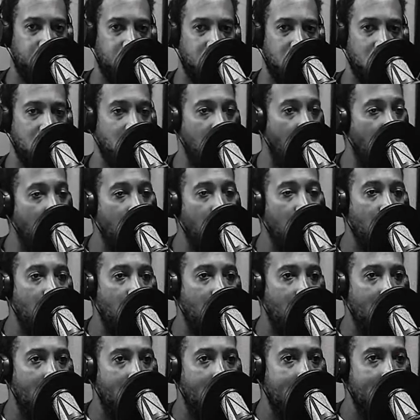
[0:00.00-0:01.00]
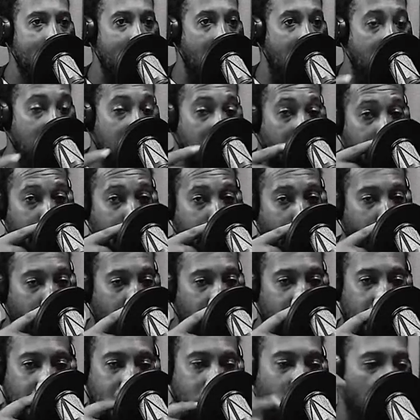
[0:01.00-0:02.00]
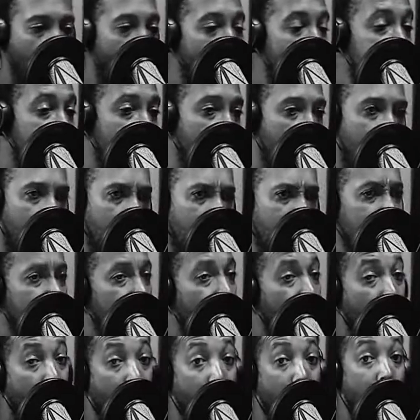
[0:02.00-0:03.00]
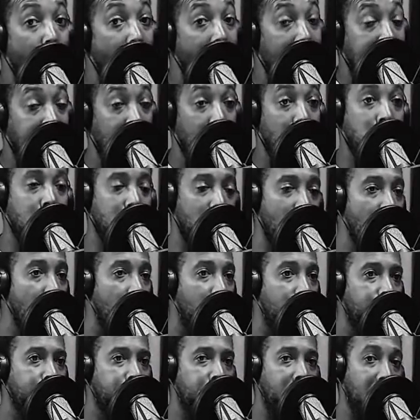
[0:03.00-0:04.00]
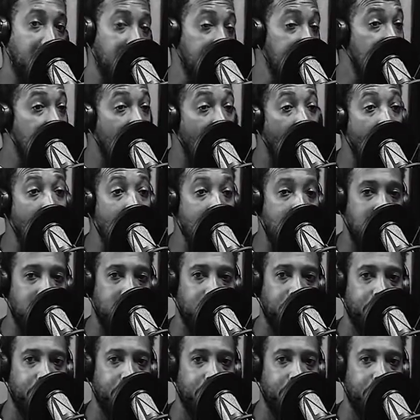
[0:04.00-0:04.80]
So I remember white dude, he was a cool white dude too, and he told me,